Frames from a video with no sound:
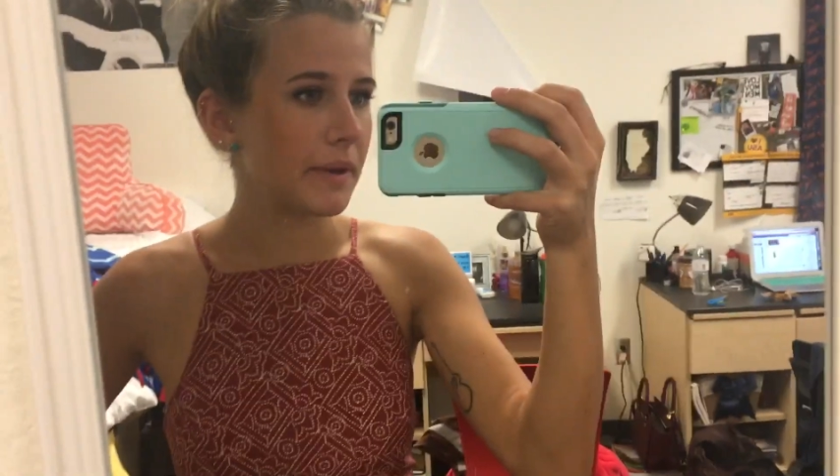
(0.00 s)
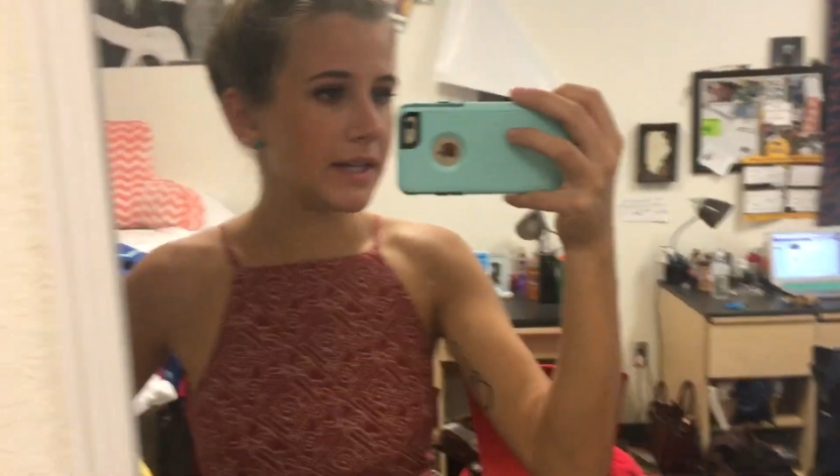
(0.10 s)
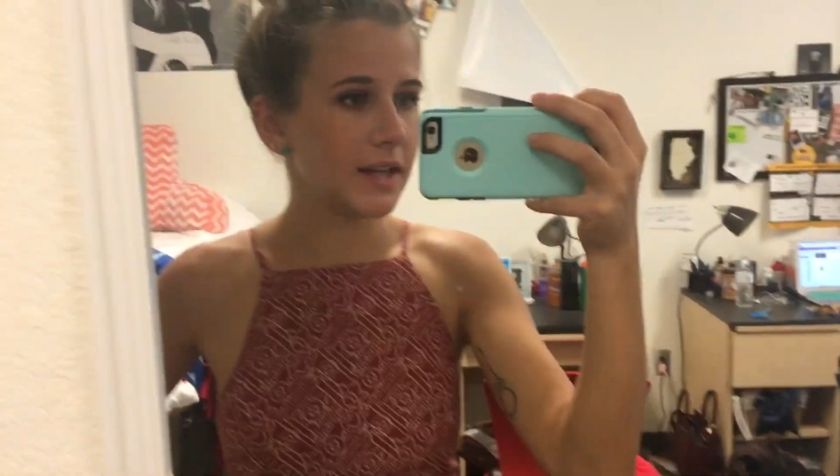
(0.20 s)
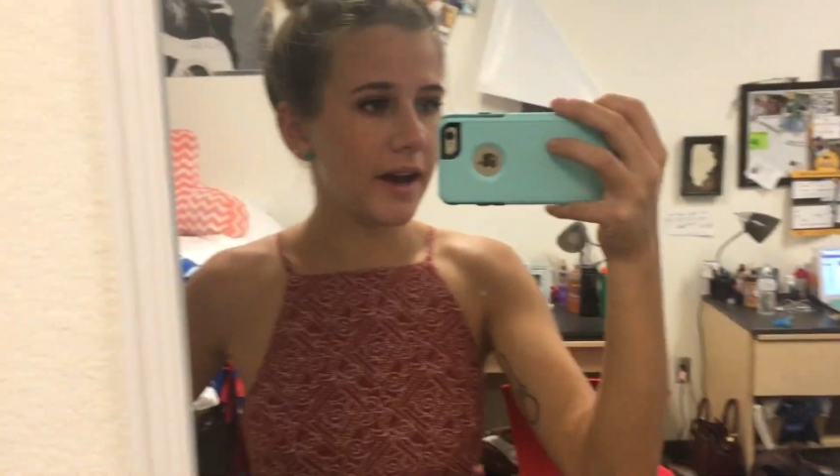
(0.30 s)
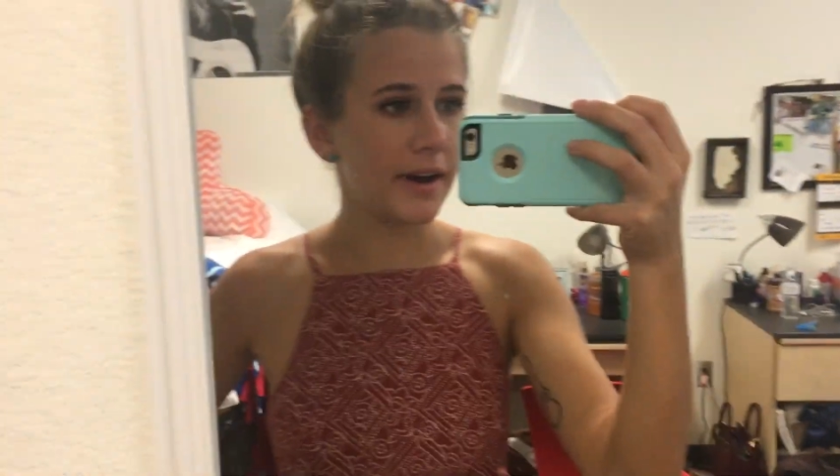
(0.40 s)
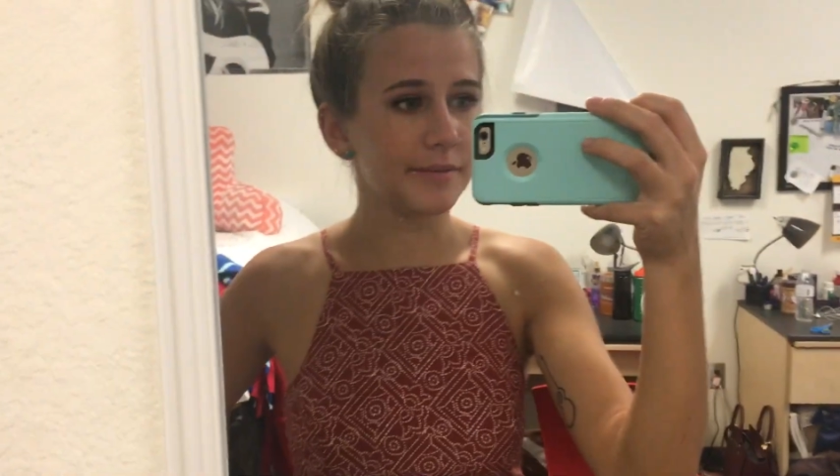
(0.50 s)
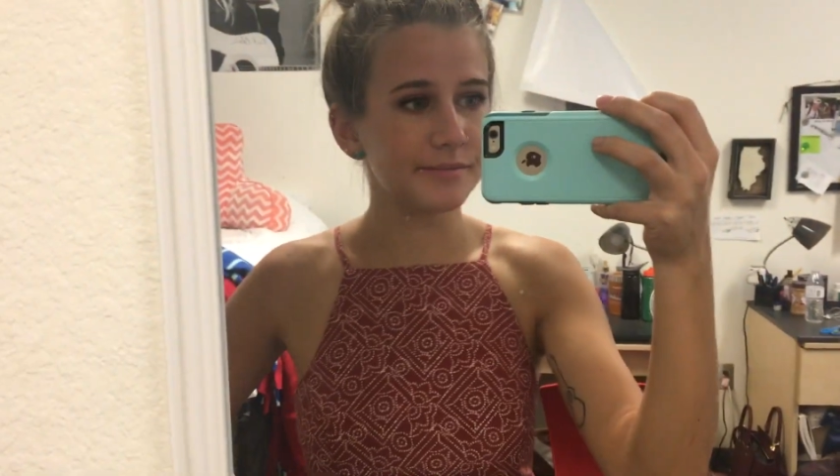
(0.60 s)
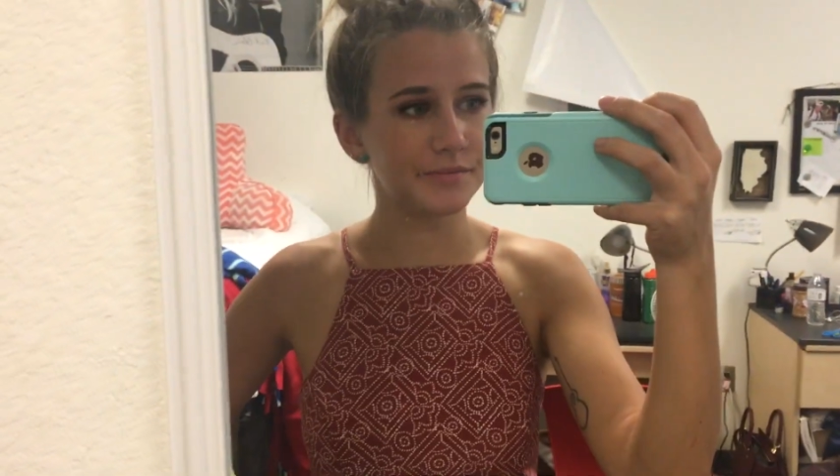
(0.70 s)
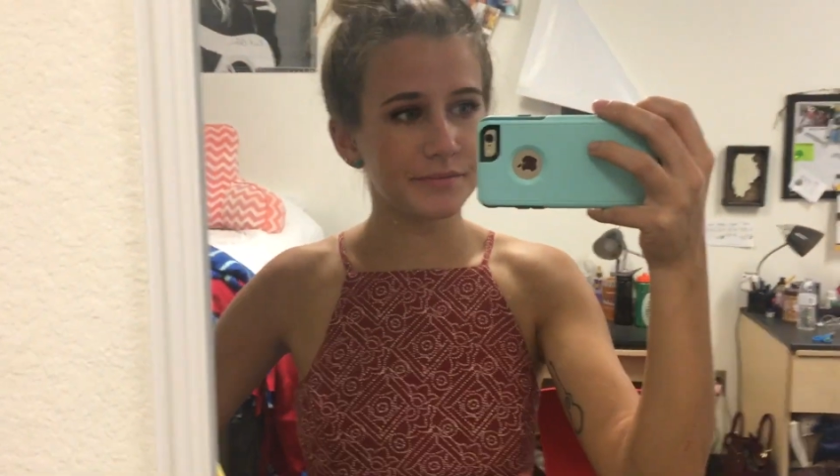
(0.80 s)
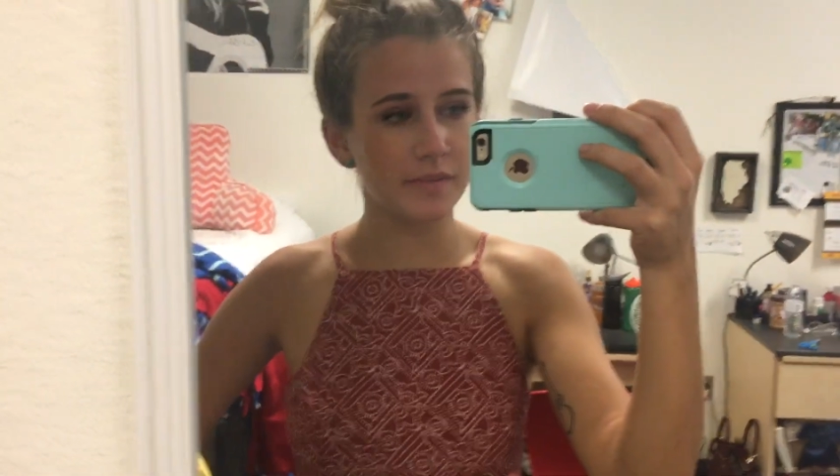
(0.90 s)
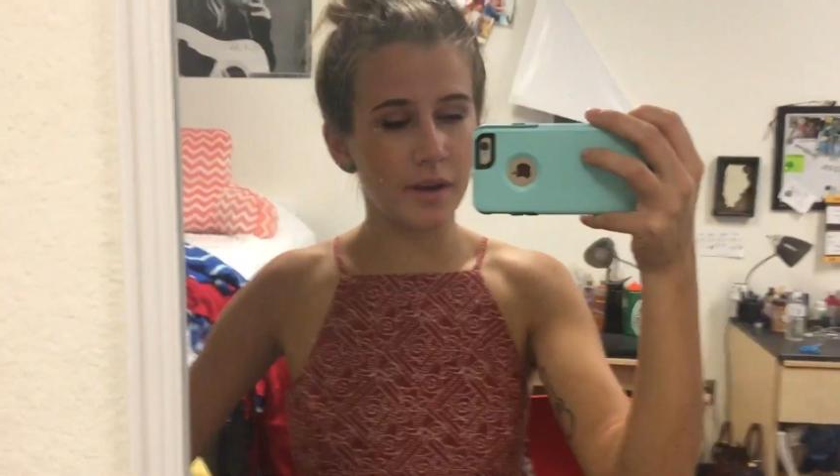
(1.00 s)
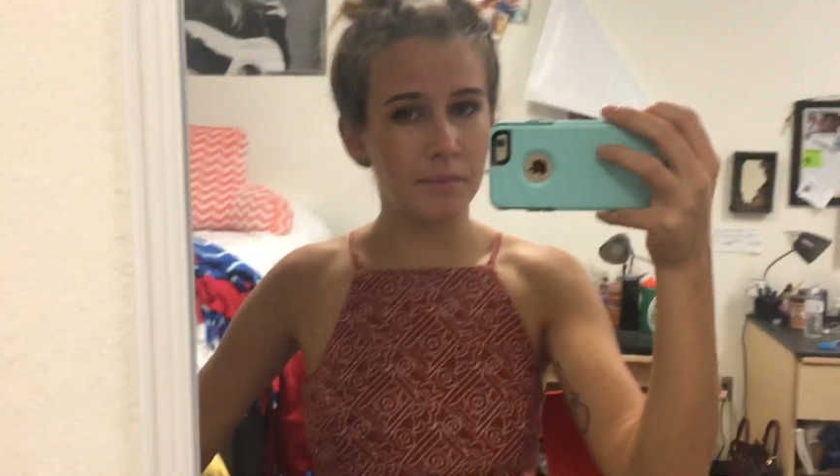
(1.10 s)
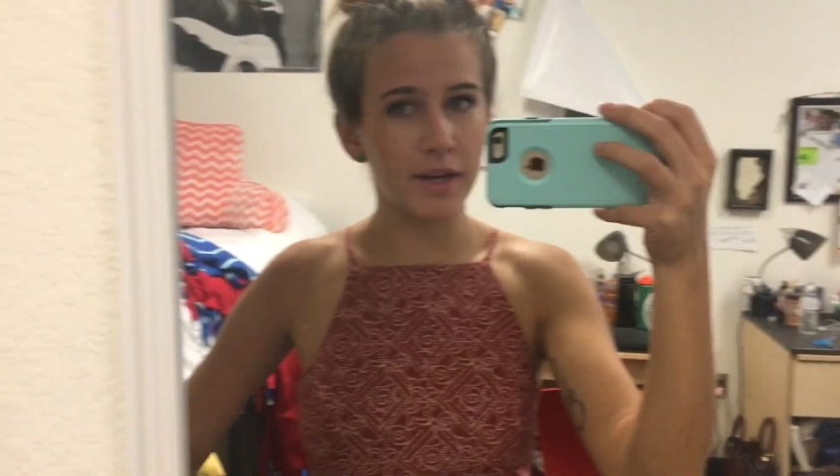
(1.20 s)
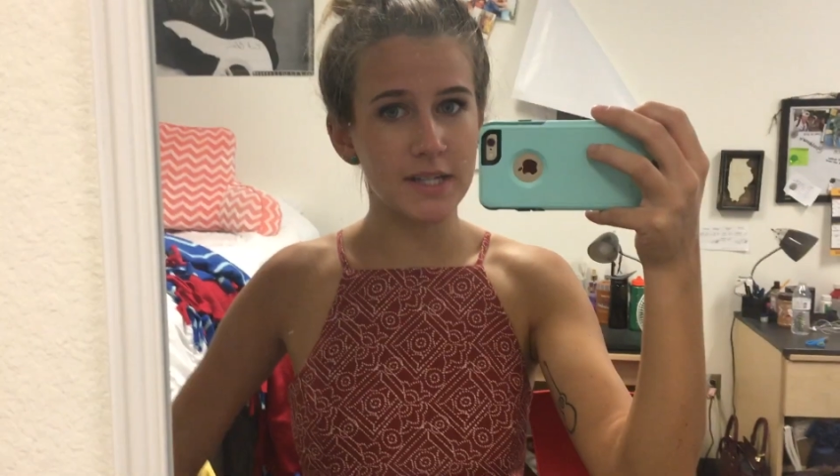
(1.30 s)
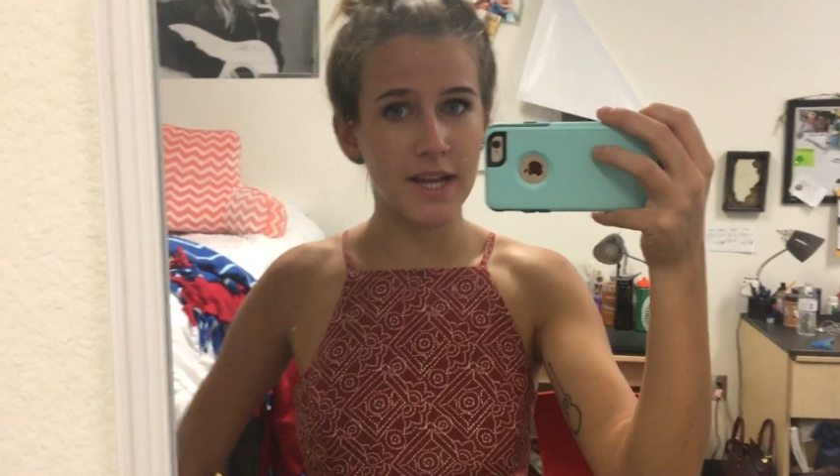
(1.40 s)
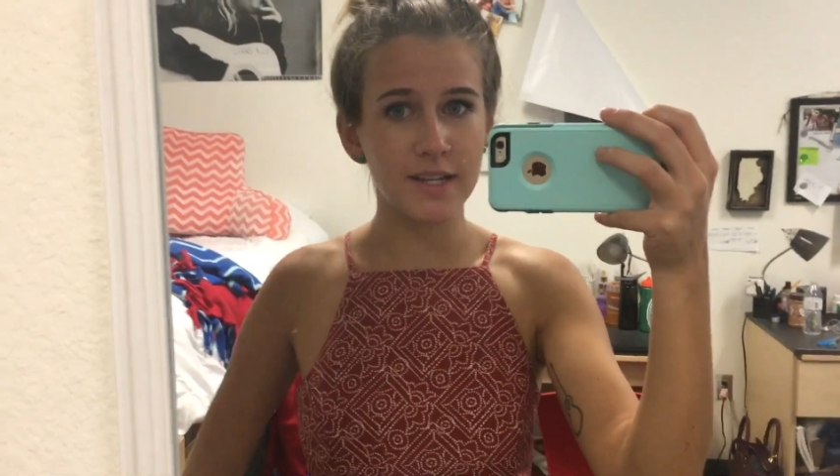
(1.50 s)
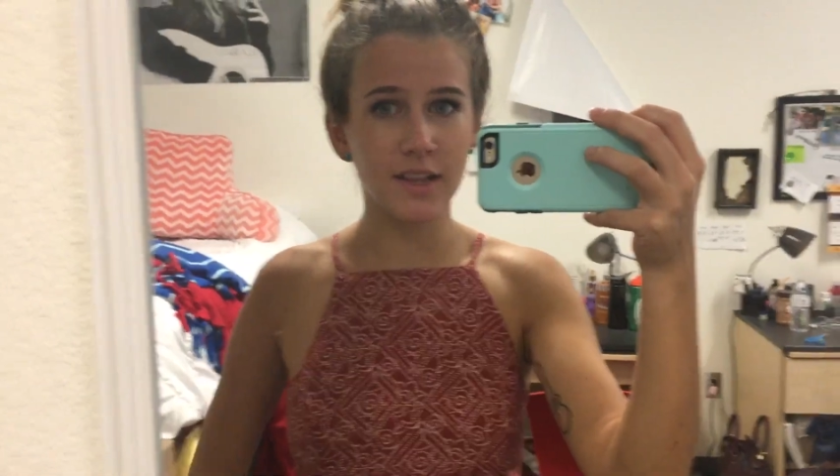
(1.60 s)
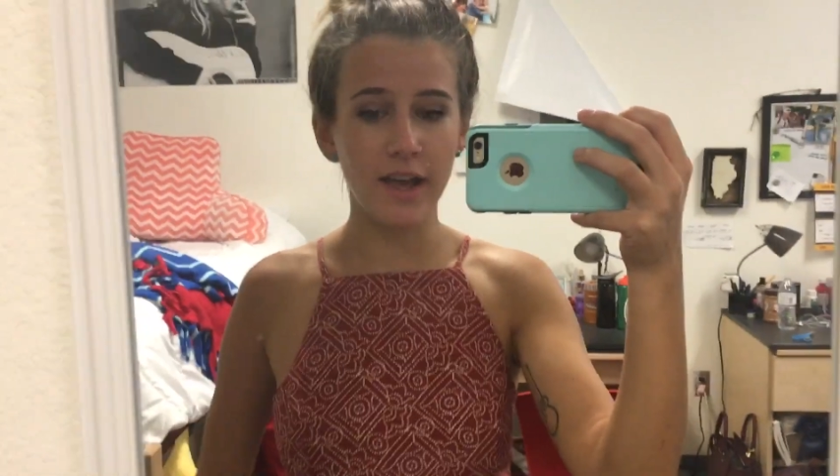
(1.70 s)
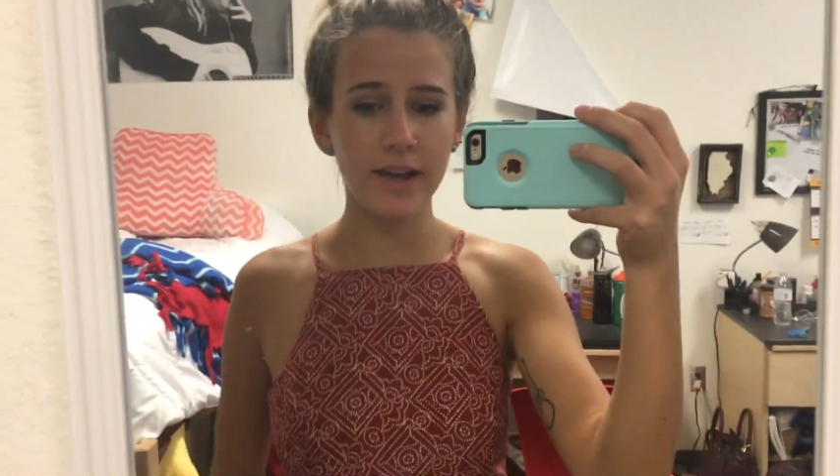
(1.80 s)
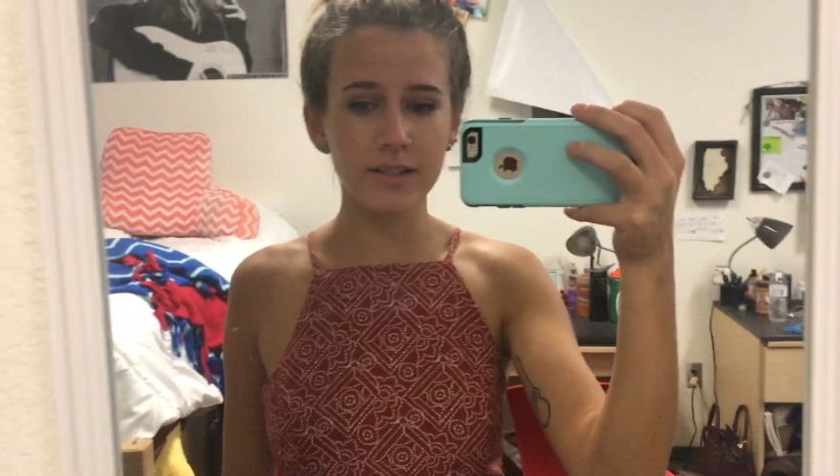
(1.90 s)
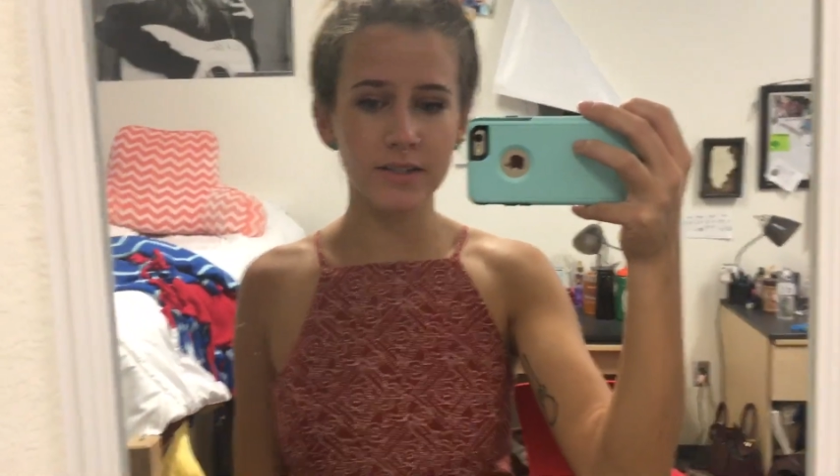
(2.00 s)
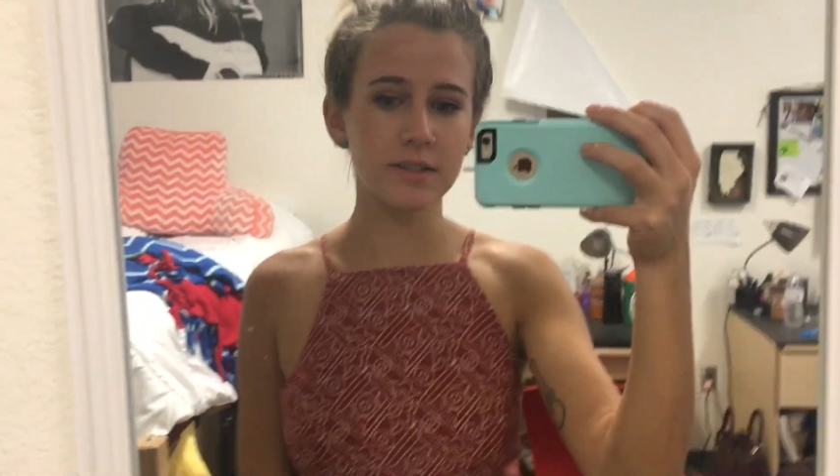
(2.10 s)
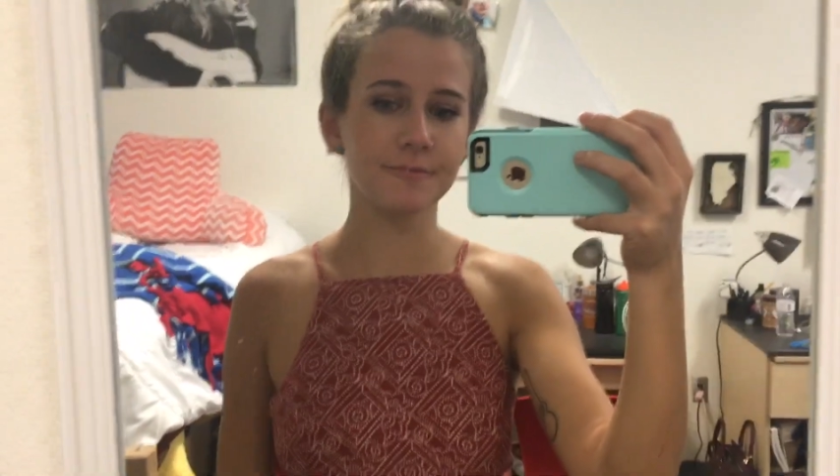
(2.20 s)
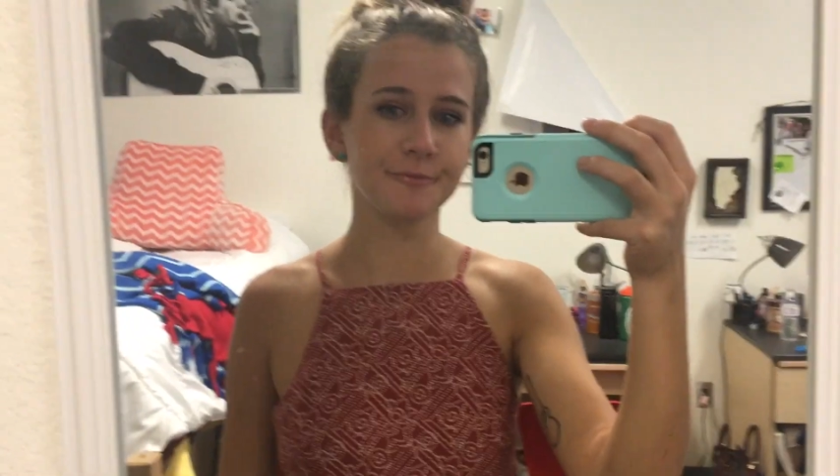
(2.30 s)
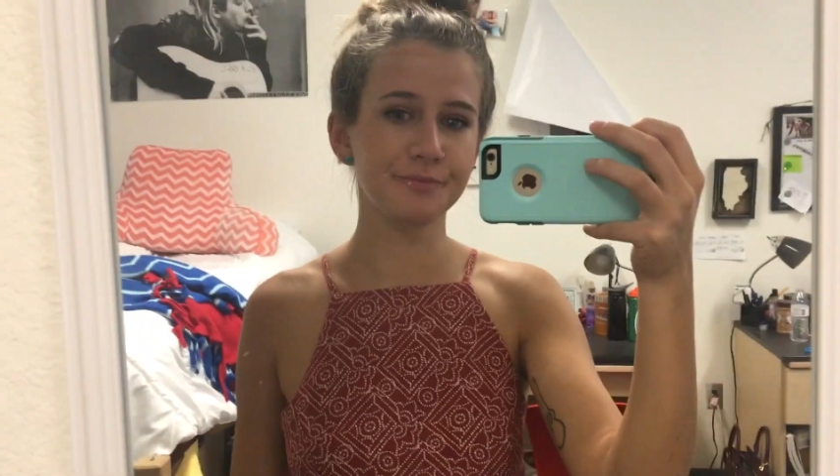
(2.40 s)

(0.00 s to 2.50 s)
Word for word: But yeah, I'm about to head to class.